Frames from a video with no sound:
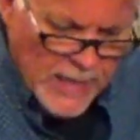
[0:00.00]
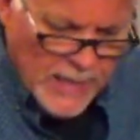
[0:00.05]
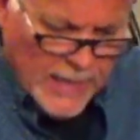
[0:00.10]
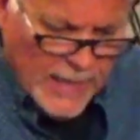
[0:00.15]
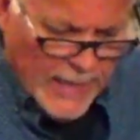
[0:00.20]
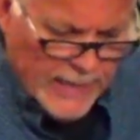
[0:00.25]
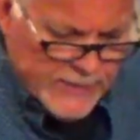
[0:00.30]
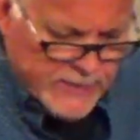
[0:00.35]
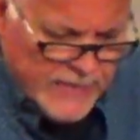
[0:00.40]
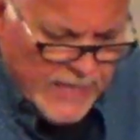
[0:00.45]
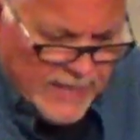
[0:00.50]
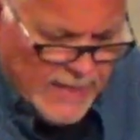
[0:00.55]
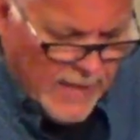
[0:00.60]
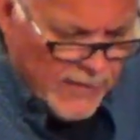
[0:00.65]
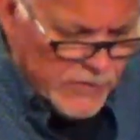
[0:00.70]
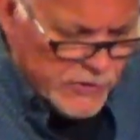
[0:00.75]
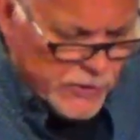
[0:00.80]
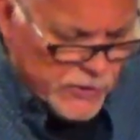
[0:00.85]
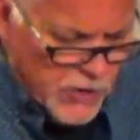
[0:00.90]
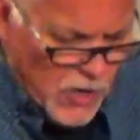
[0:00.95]
He said, now
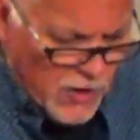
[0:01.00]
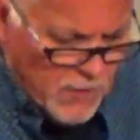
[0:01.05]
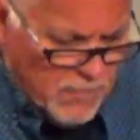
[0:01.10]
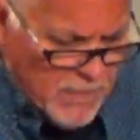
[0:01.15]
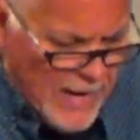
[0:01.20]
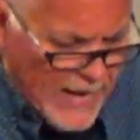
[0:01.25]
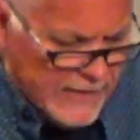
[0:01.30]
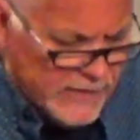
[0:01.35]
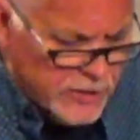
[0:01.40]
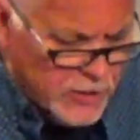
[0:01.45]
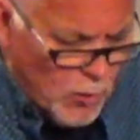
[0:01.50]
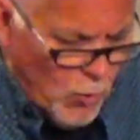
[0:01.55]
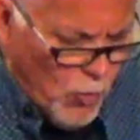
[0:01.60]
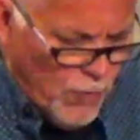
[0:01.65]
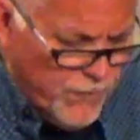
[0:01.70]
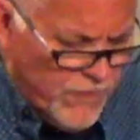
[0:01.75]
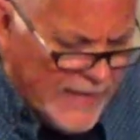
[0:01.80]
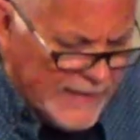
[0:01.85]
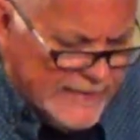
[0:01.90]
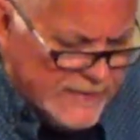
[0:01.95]
the Son of Man is
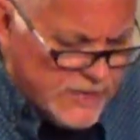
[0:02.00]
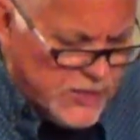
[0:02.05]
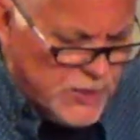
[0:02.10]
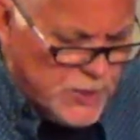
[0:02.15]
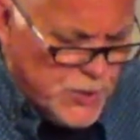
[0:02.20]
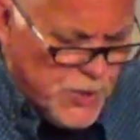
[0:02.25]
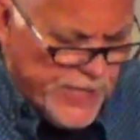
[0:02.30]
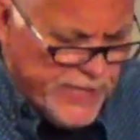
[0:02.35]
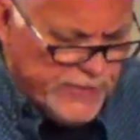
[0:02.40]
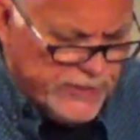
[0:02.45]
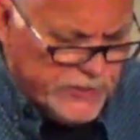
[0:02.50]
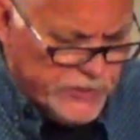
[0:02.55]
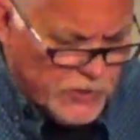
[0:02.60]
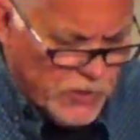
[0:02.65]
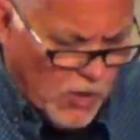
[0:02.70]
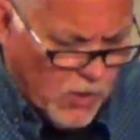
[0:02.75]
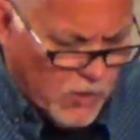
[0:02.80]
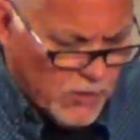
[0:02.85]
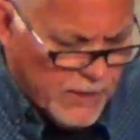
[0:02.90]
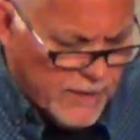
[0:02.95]
glorified. This is Jesus
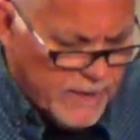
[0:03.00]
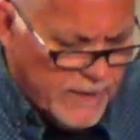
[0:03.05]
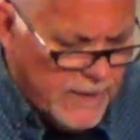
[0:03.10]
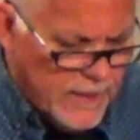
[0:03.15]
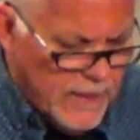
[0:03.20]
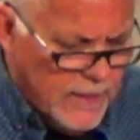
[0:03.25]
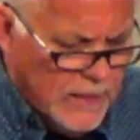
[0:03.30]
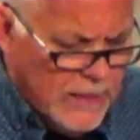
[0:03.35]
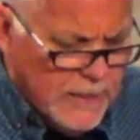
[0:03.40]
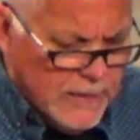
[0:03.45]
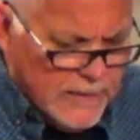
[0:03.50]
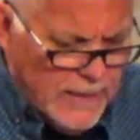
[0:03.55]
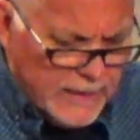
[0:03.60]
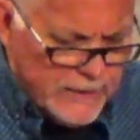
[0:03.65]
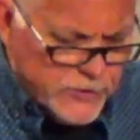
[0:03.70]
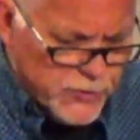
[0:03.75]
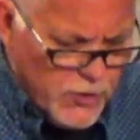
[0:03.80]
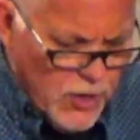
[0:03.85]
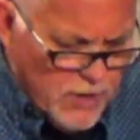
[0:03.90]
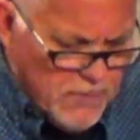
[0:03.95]
talking. Now the
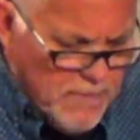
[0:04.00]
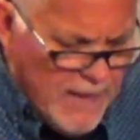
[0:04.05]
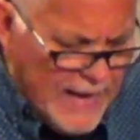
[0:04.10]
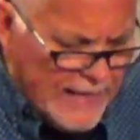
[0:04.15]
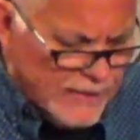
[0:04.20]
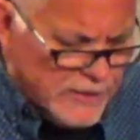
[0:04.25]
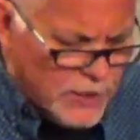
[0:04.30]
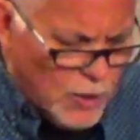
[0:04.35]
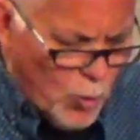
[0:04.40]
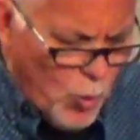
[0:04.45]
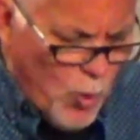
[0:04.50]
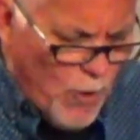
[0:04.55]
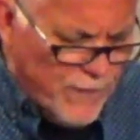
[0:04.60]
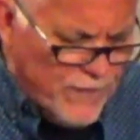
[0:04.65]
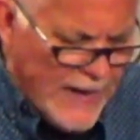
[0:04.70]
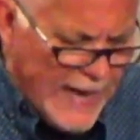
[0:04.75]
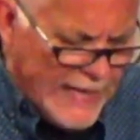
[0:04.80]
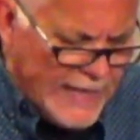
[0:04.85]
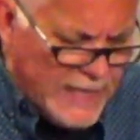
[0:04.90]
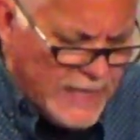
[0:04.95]
Son of Man is
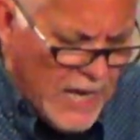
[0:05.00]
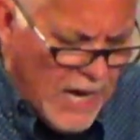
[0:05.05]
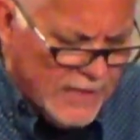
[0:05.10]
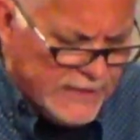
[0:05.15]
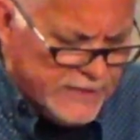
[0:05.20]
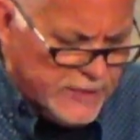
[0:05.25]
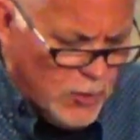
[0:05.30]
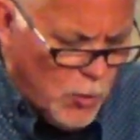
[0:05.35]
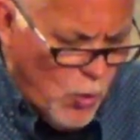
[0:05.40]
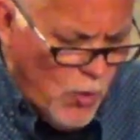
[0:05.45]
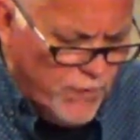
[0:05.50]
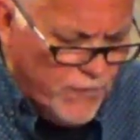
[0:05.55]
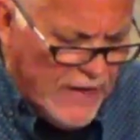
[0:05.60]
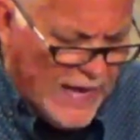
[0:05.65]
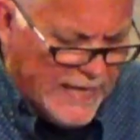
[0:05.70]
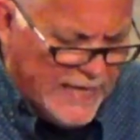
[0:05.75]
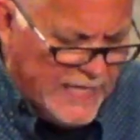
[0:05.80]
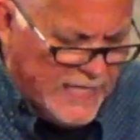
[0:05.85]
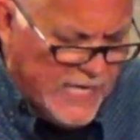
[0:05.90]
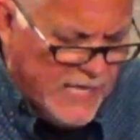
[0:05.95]
glorified, and God is
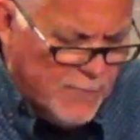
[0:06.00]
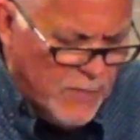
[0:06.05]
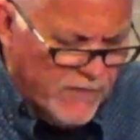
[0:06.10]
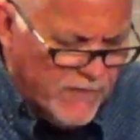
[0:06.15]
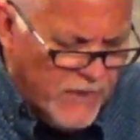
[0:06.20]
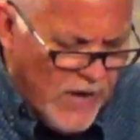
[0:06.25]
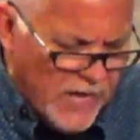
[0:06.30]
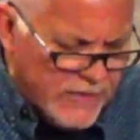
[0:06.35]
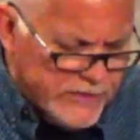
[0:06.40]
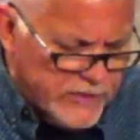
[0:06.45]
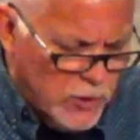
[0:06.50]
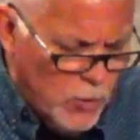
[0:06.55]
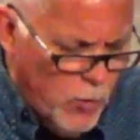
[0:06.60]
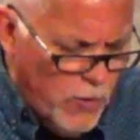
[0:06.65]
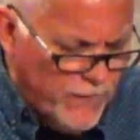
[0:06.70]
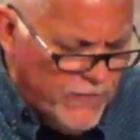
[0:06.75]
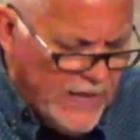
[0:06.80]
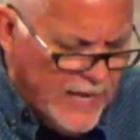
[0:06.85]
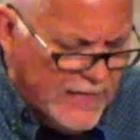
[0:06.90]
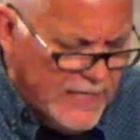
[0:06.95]
glorified in him. If God is
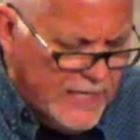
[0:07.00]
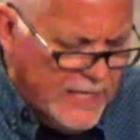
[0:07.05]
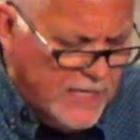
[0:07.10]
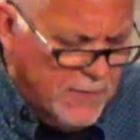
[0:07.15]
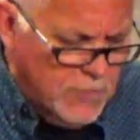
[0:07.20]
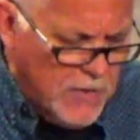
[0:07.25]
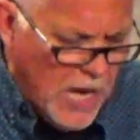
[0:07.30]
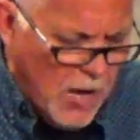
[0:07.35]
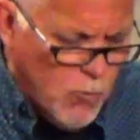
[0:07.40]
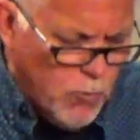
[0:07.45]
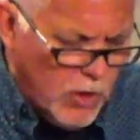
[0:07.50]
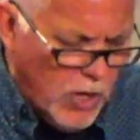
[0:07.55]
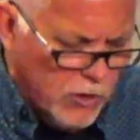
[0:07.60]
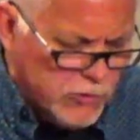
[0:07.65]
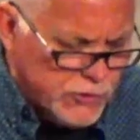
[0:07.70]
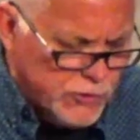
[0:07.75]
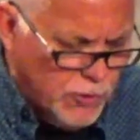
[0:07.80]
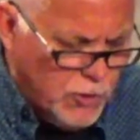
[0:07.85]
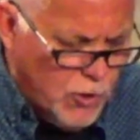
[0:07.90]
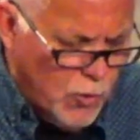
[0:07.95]
glorified in him, God will
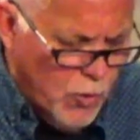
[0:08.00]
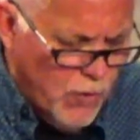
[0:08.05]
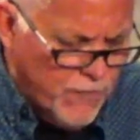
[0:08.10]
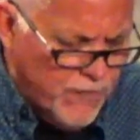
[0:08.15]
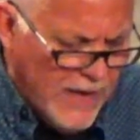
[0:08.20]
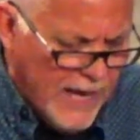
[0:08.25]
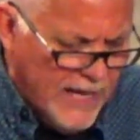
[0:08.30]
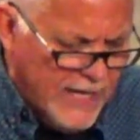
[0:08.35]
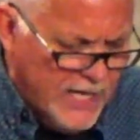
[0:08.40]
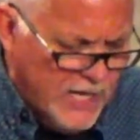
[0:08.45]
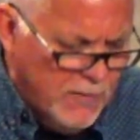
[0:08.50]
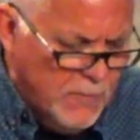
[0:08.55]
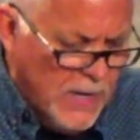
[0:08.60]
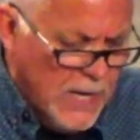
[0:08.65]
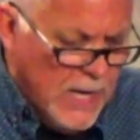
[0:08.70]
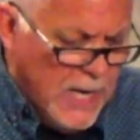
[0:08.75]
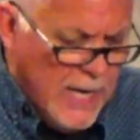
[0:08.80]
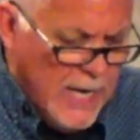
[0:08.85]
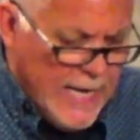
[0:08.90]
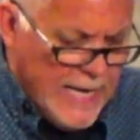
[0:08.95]
also glorify him
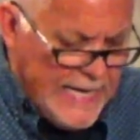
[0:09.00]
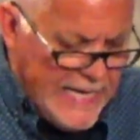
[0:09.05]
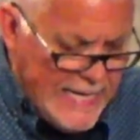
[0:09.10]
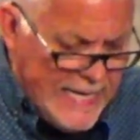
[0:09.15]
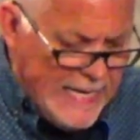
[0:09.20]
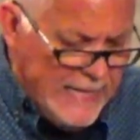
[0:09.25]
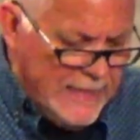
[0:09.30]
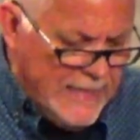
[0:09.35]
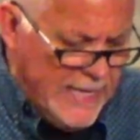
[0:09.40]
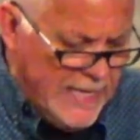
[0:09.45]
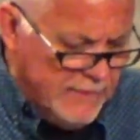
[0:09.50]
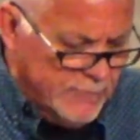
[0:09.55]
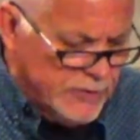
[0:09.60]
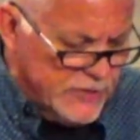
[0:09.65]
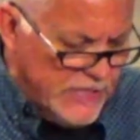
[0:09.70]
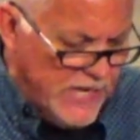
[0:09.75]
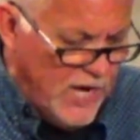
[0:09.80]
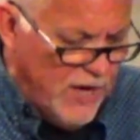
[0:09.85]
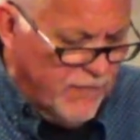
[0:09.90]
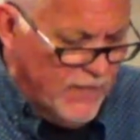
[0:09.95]
in
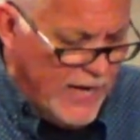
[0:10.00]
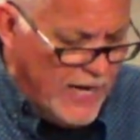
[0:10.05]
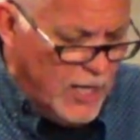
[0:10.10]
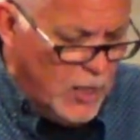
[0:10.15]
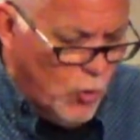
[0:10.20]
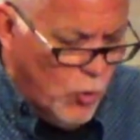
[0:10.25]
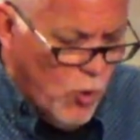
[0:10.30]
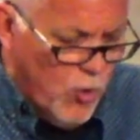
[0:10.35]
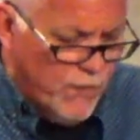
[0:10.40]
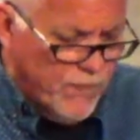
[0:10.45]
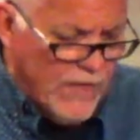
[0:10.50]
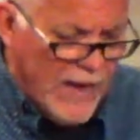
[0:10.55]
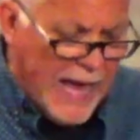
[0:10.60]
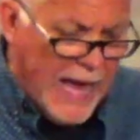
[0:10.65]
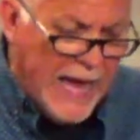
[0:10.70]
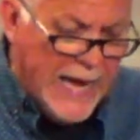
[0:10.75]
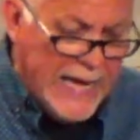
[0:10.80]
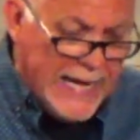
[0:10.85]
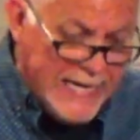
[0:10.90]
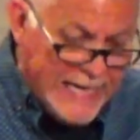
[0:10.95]
himself and
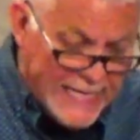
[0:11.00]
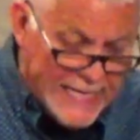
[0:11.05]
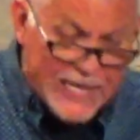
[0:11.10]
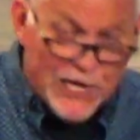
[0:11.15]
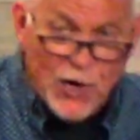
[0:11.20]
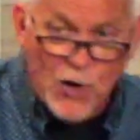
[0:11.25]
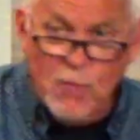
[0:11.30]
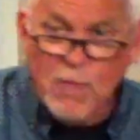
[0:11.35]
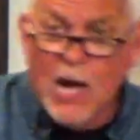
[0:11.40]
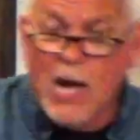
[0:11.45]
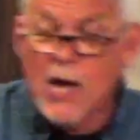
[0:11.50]
glorify him